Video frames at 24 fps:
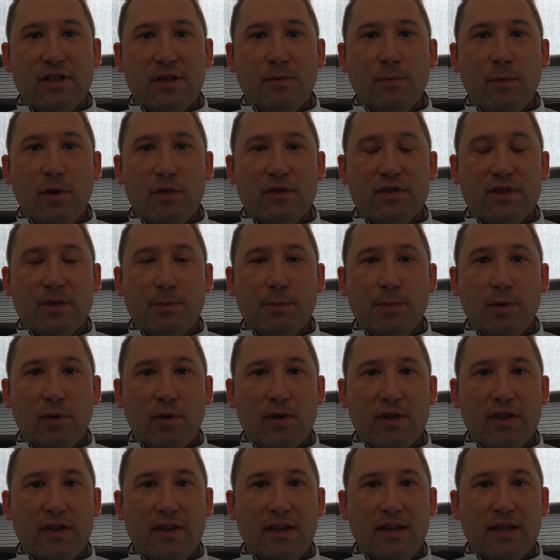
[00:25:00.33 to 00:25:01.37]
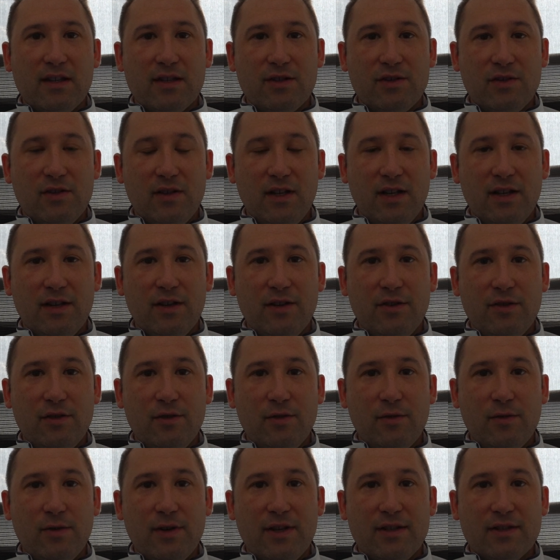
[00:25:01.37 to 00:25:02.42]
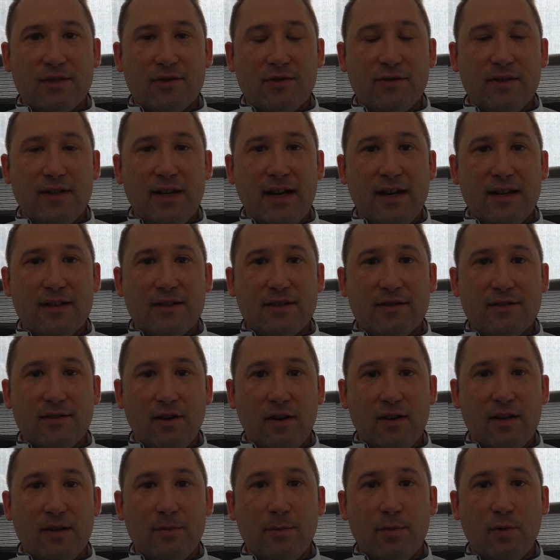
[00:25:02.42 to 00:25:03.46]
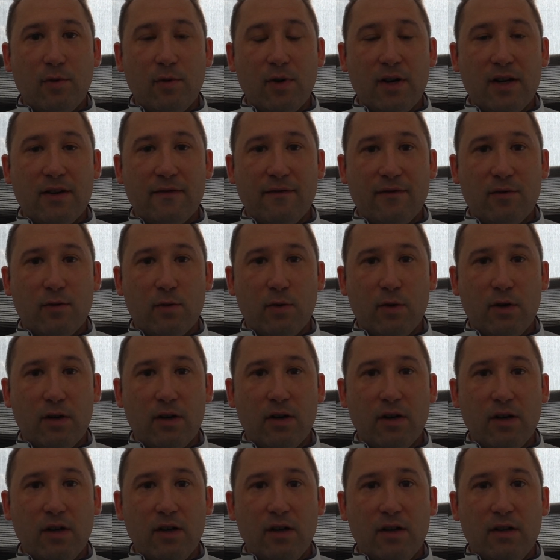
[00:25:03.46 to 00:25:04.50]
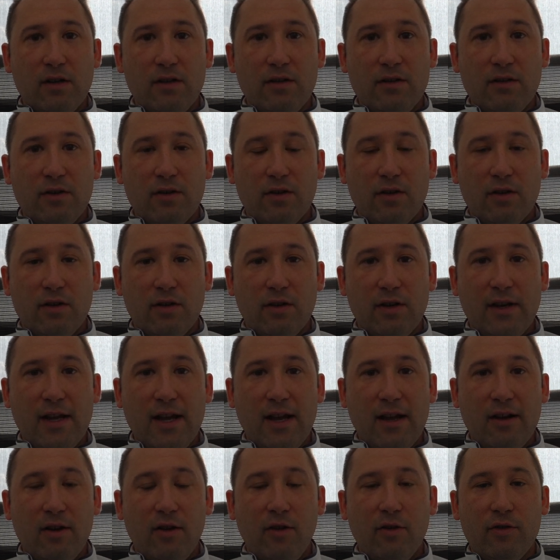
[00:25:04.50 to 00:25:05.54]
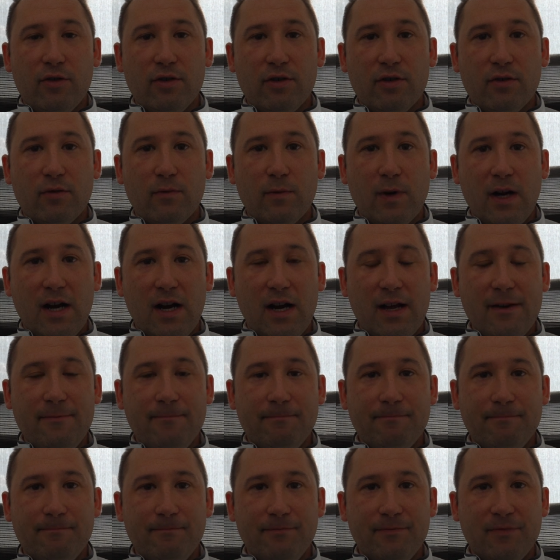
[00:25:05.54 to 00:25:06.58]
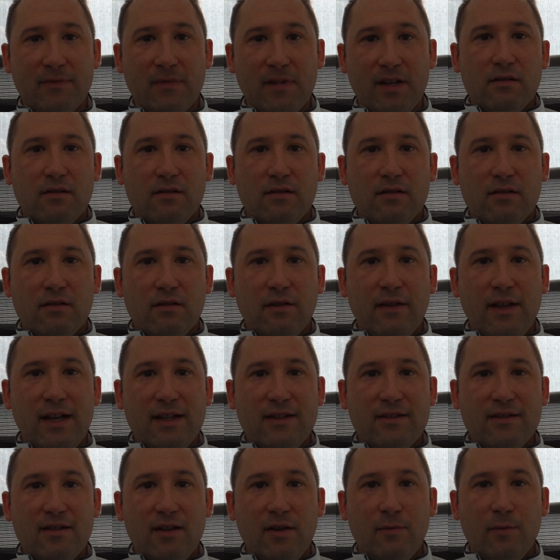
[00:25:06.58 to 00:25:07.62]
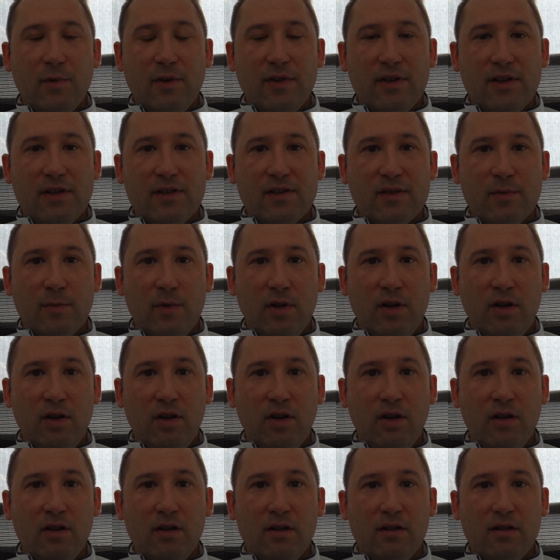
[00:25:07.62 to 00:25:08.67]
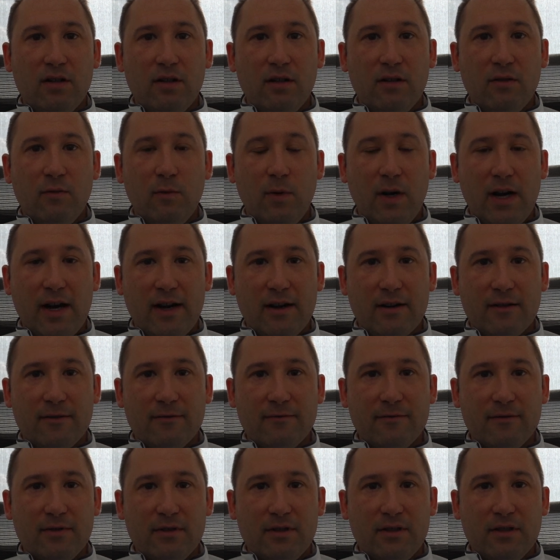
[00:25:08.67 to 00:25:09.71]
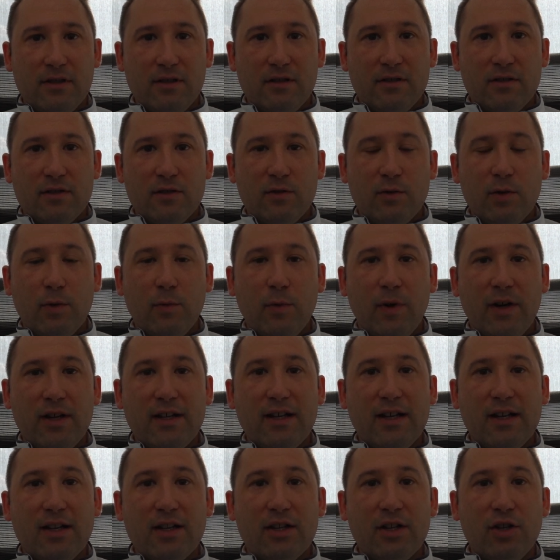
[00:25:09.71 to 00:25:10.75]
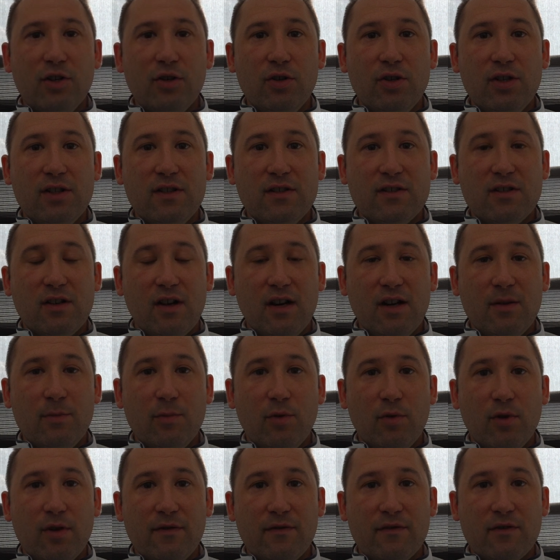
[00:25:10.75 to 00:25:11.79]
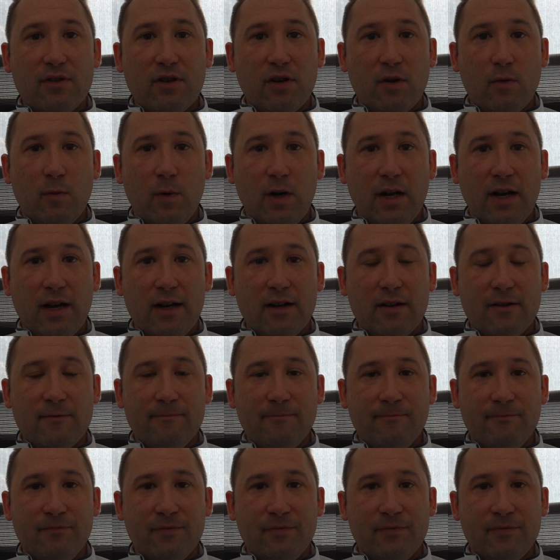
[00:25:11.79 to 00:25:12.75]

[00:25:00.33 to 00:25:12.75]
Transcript: and most important thing that you need to do is create a starting point for your nail or your rod. That's done with a small wire. So we want to get a good starting point for our wire.